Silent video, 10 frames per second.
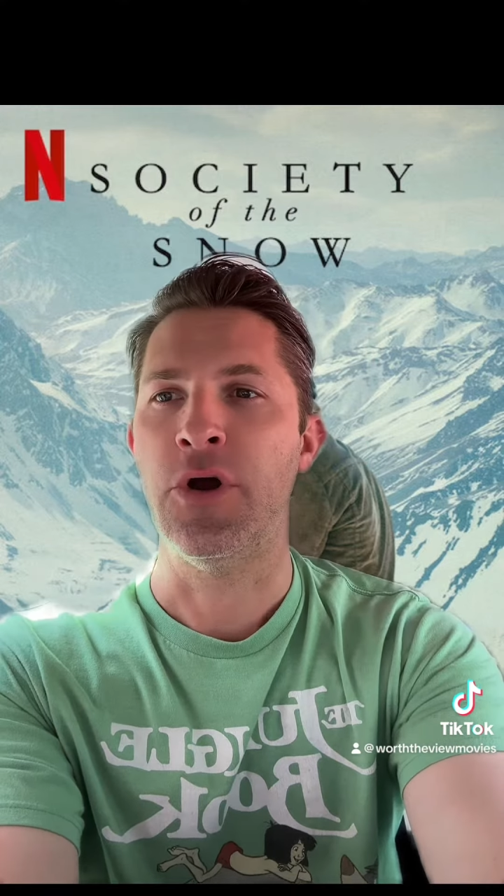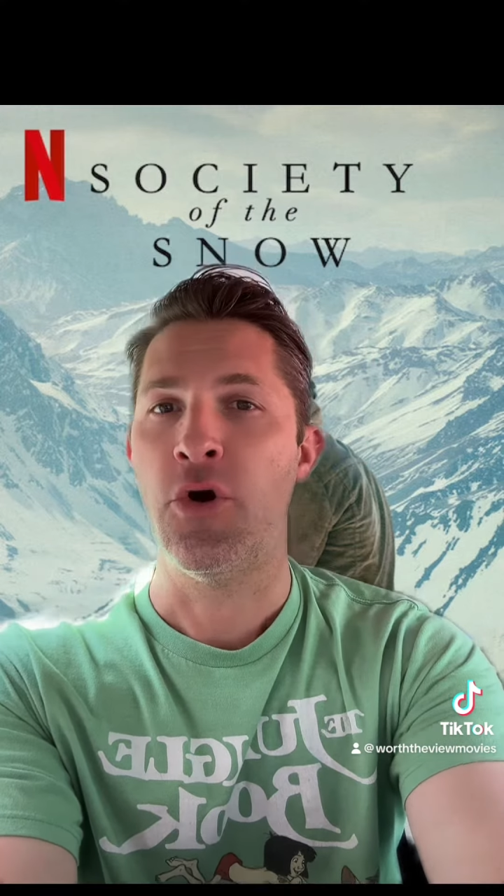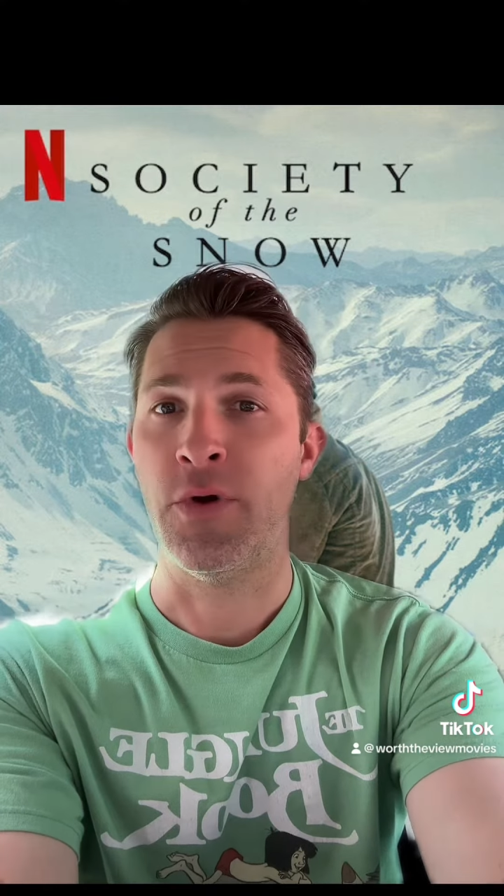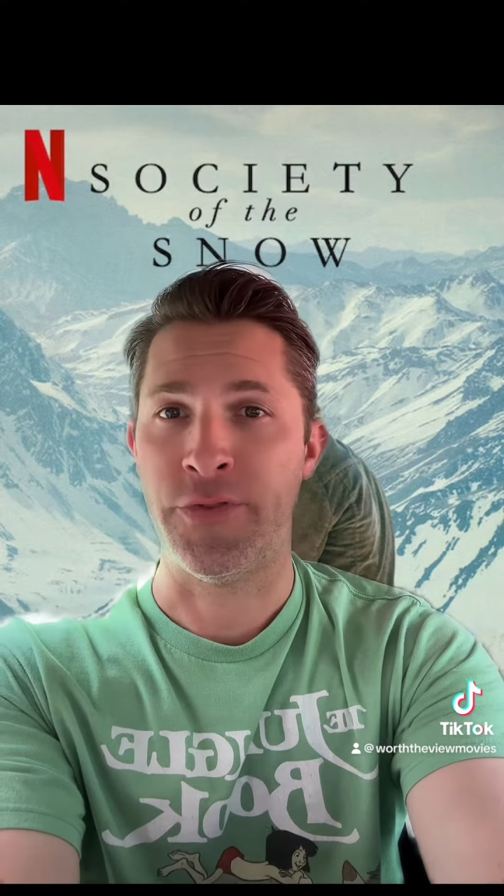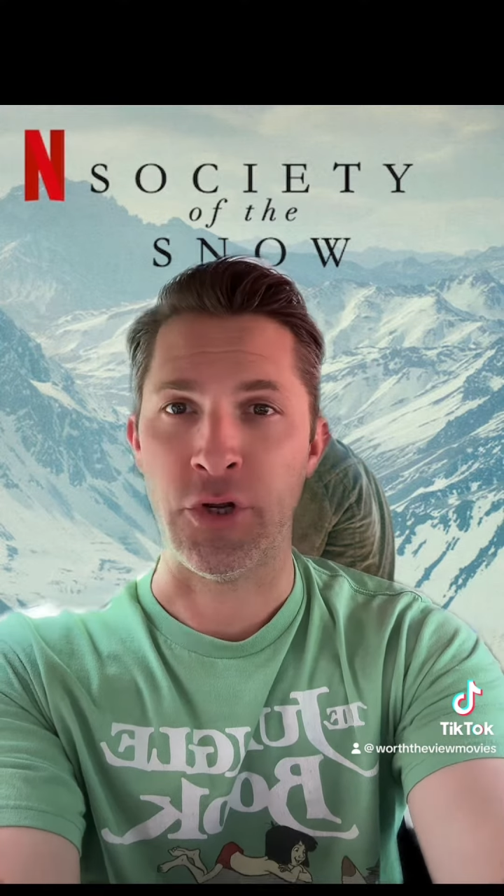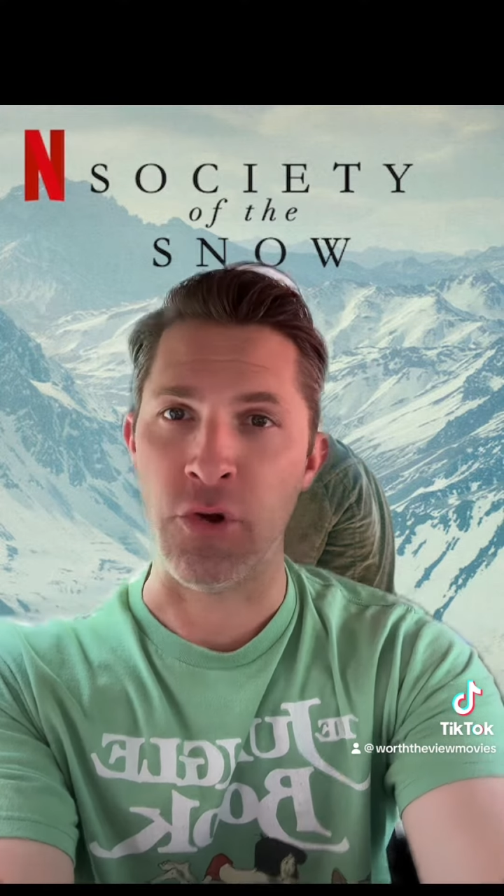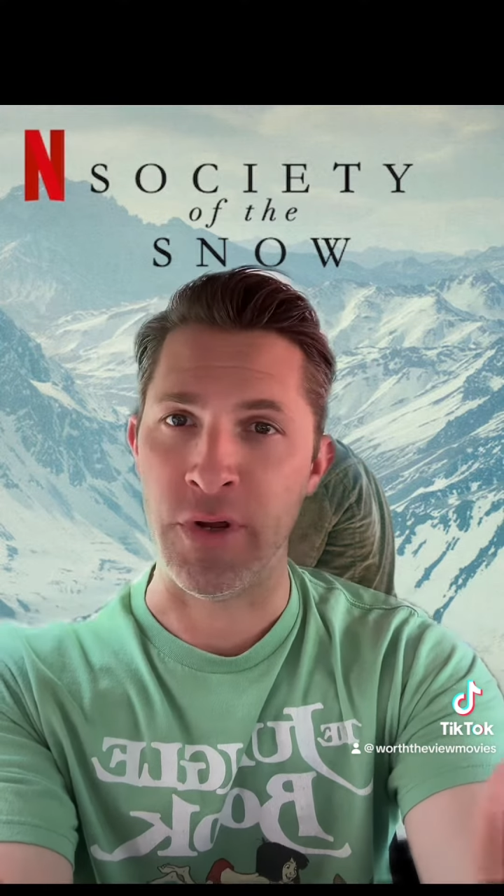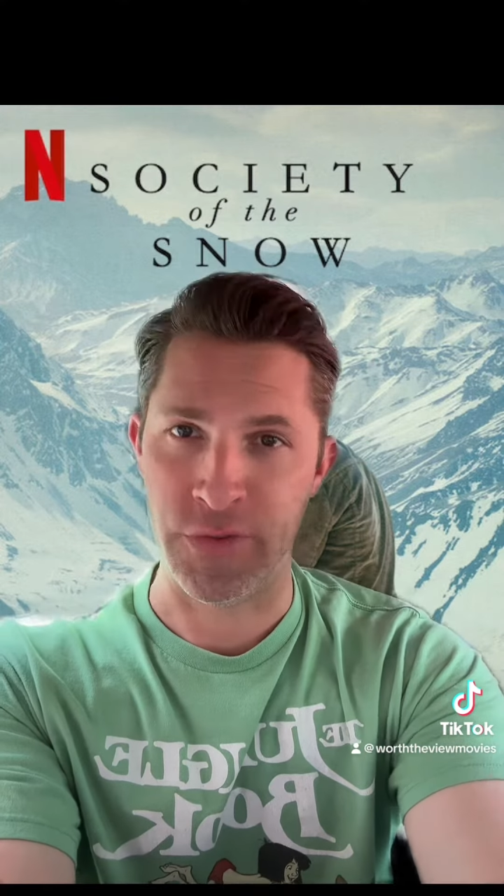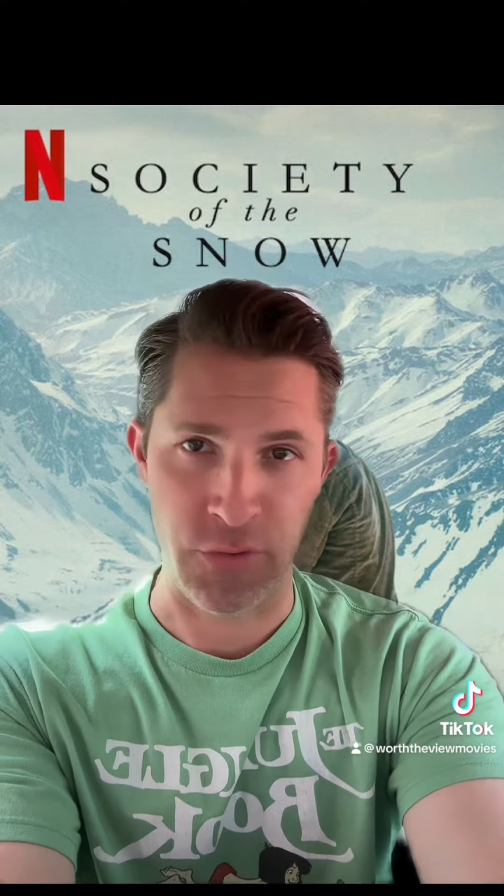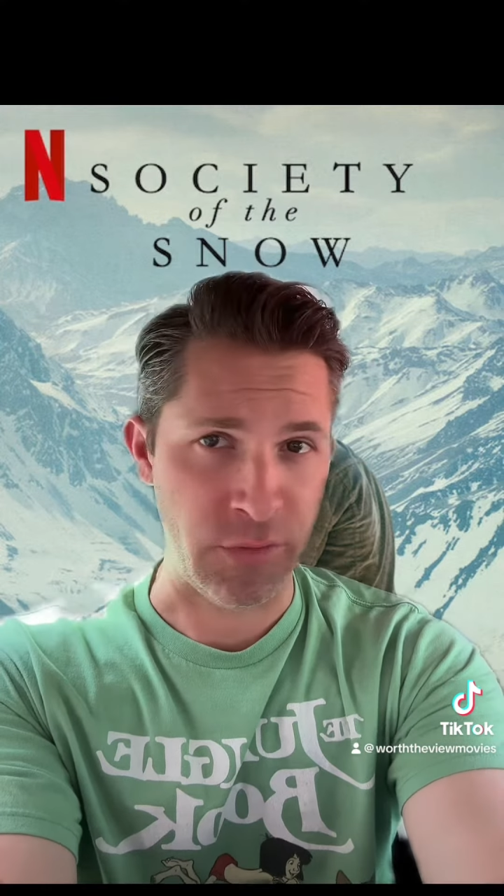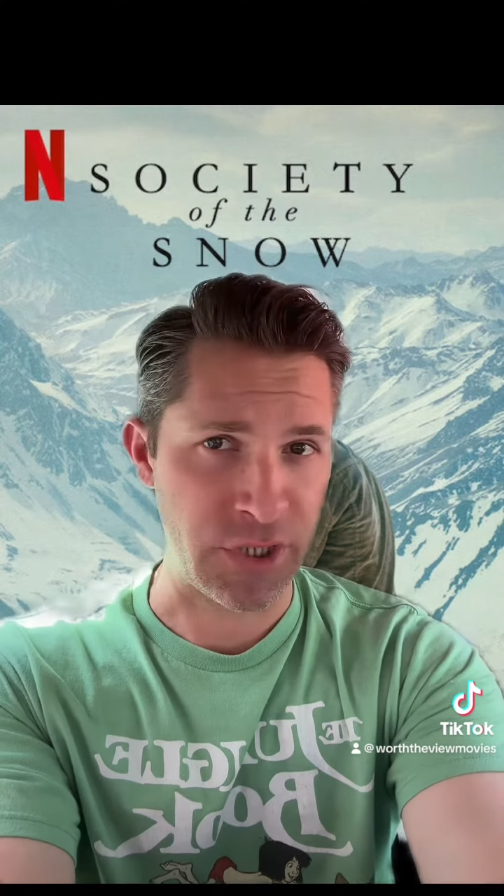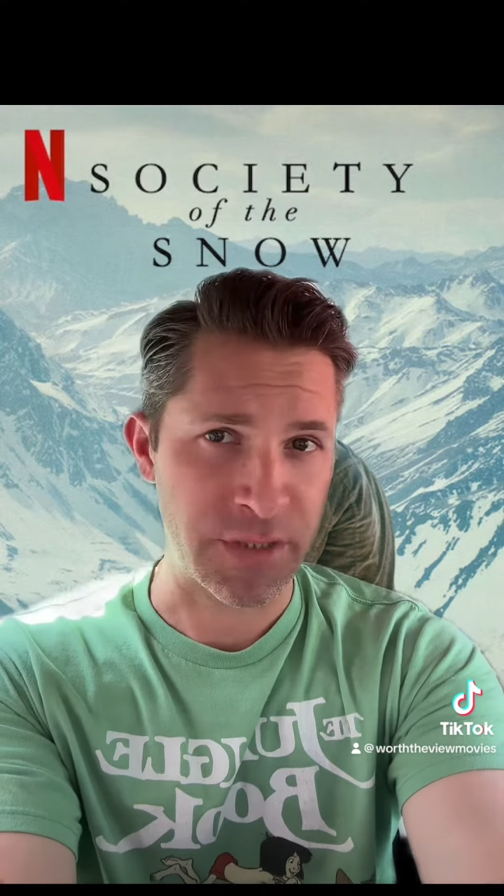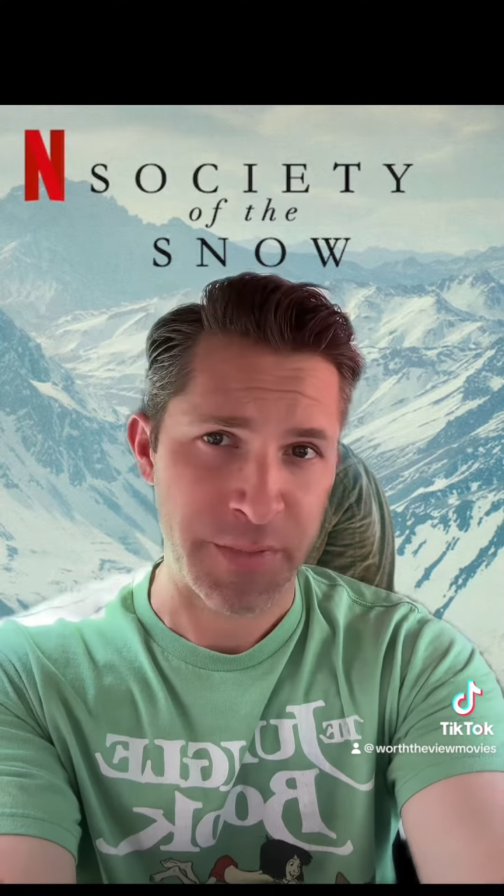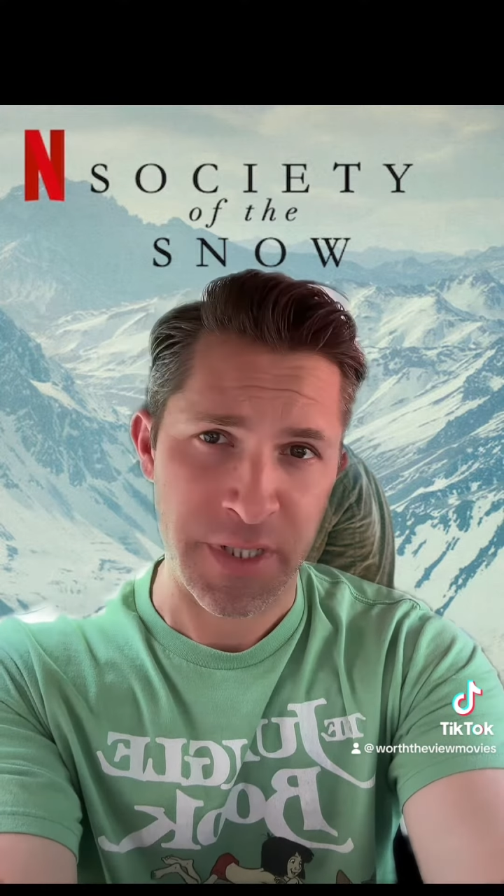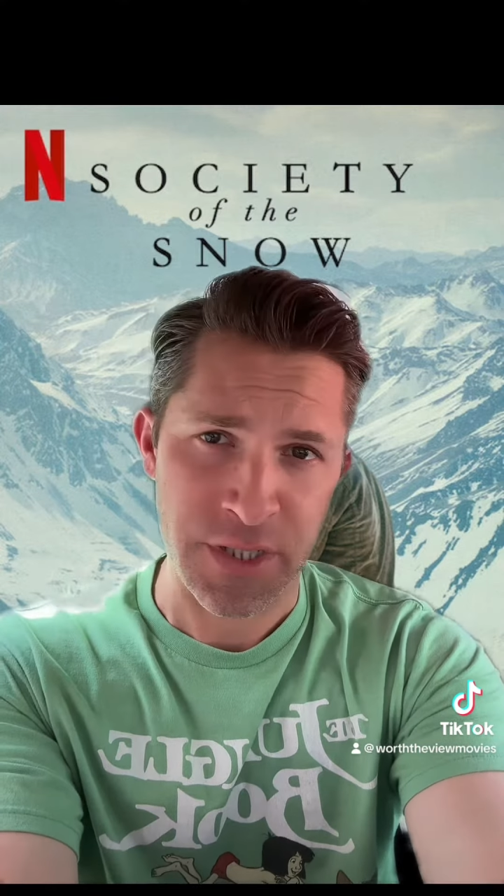what they're going through, which is
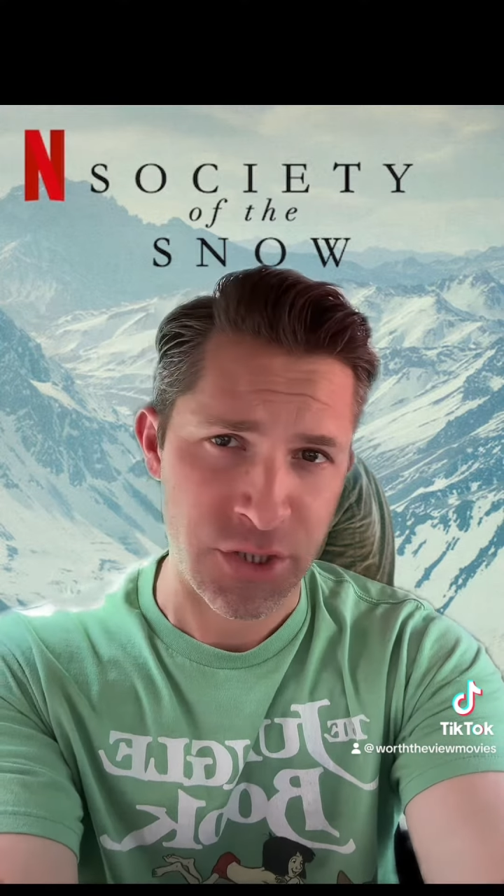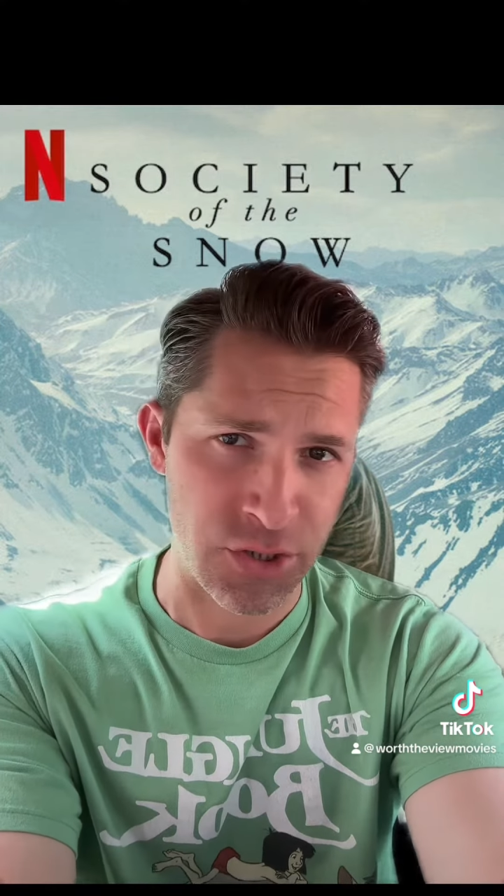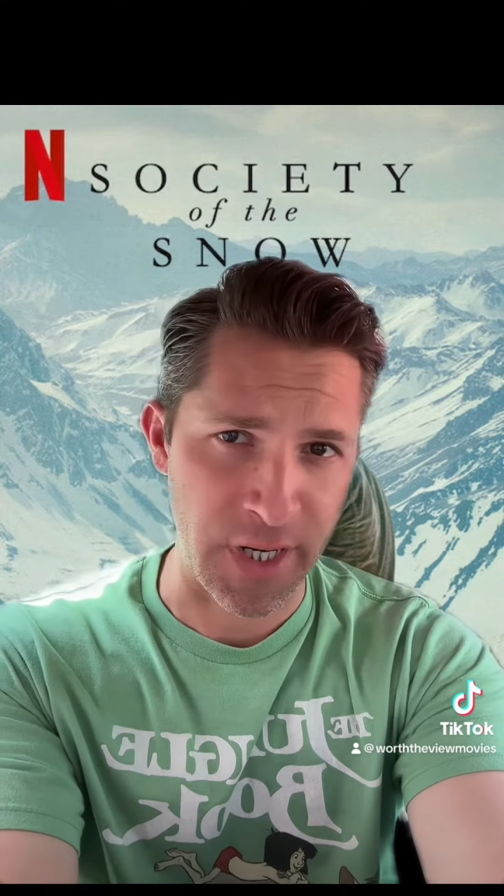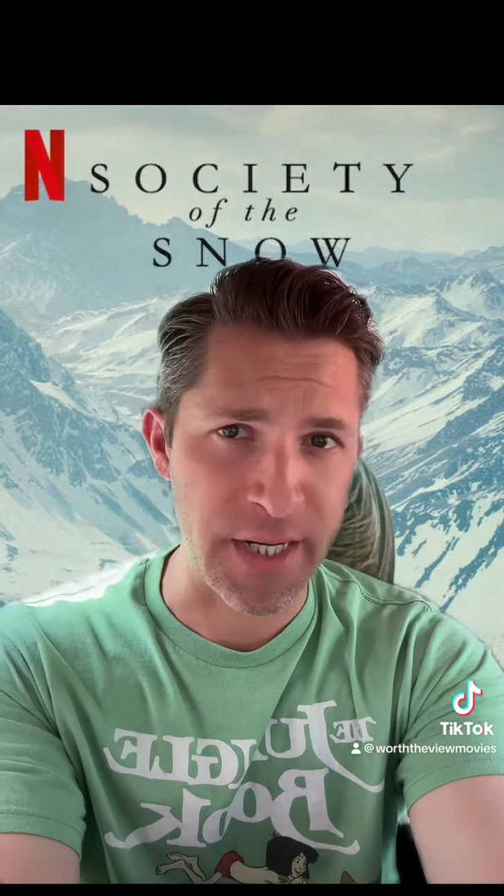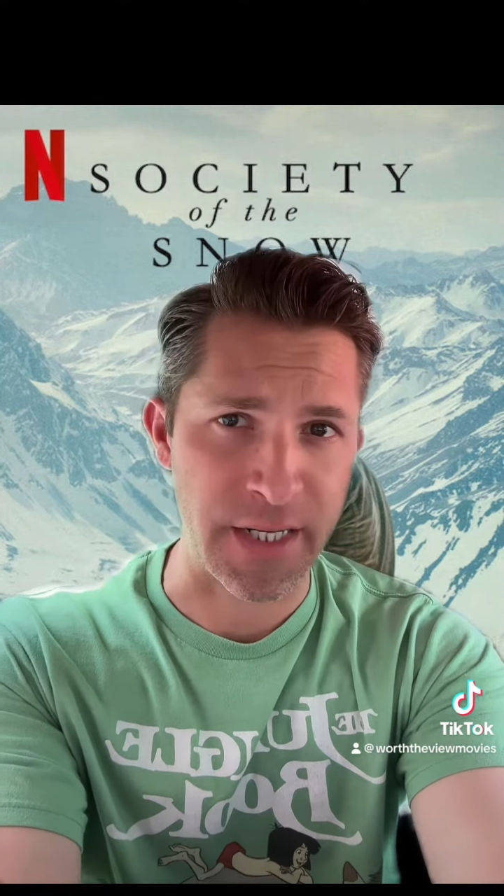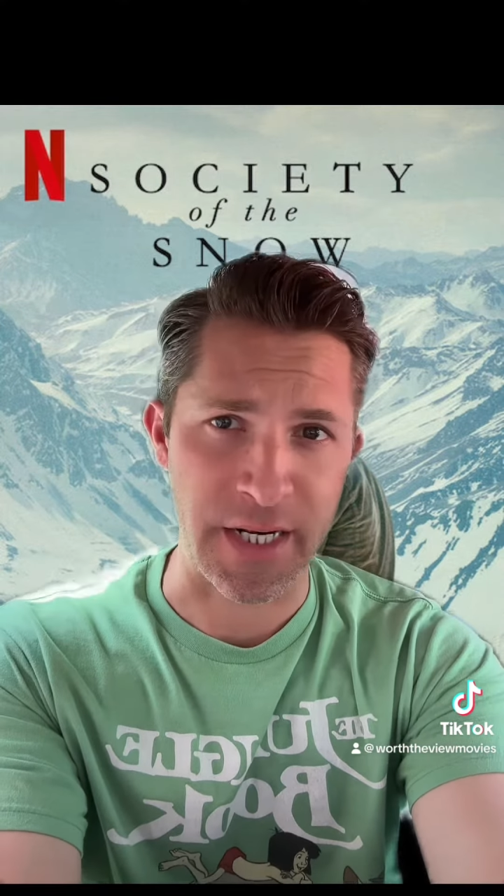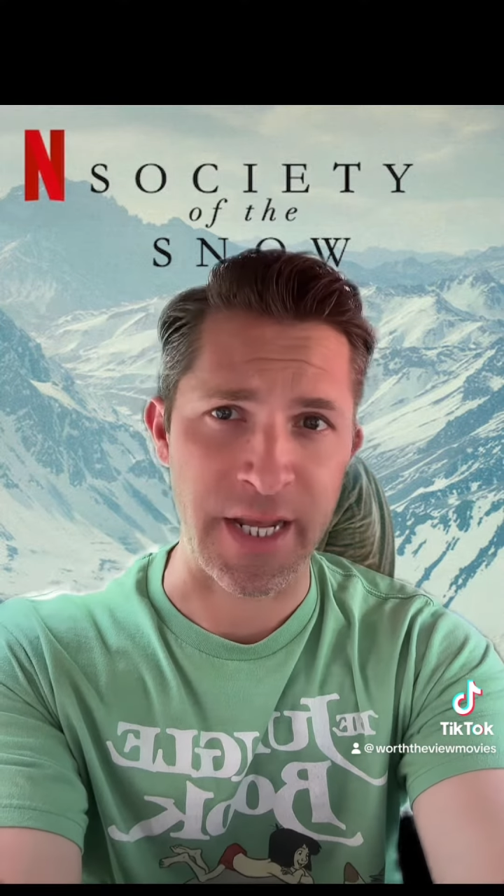being stranded.